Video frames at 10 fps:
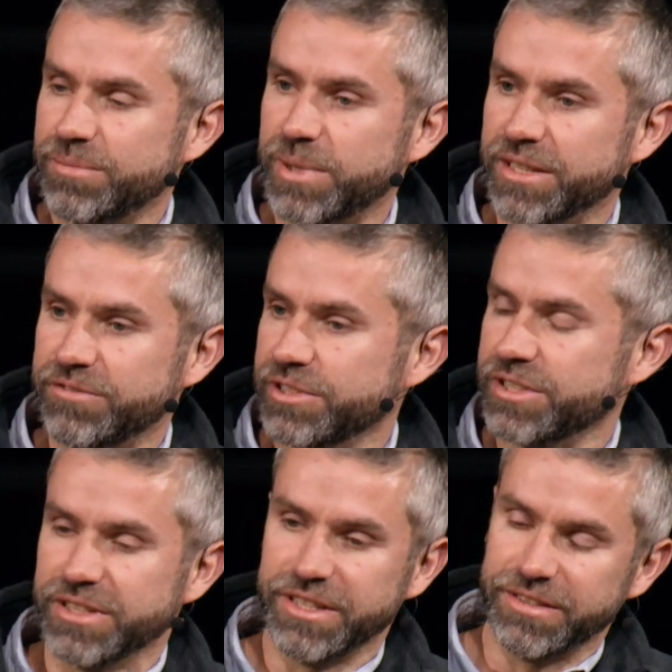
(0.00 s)
But for
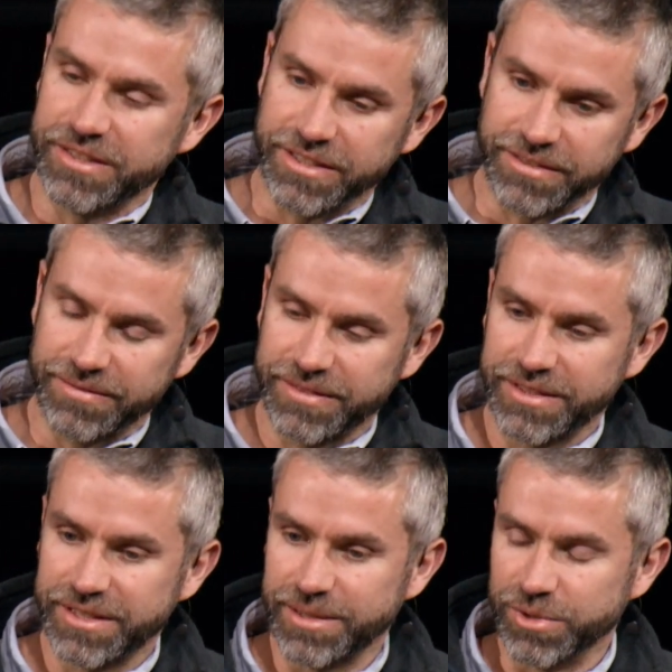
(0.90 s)
instance,
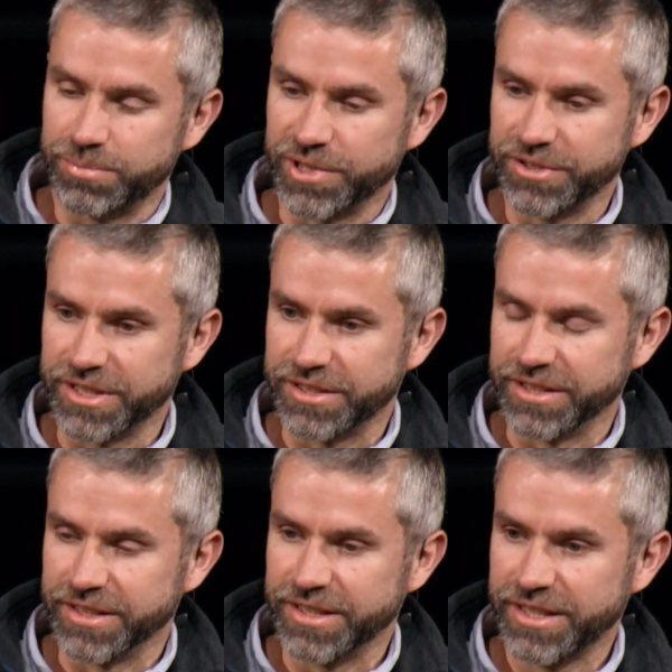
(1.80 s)
in image
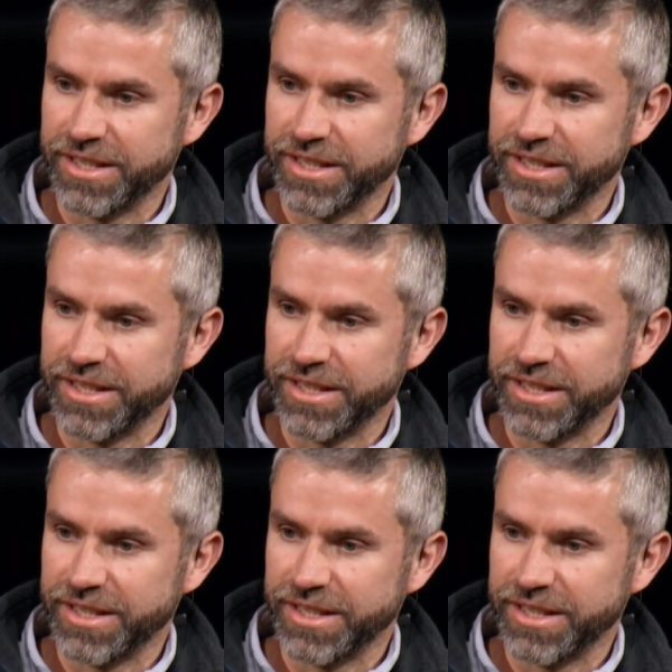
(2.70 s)
processing,